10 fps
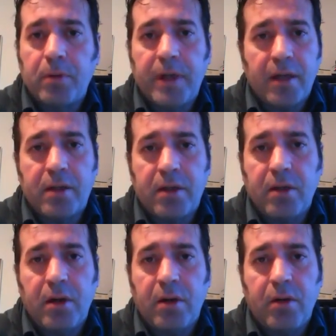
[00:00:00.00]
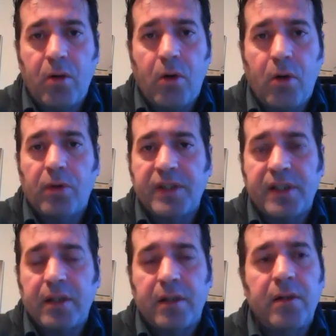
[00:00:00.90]
get all of a
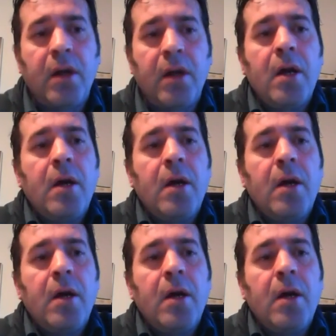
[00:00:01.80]
sudden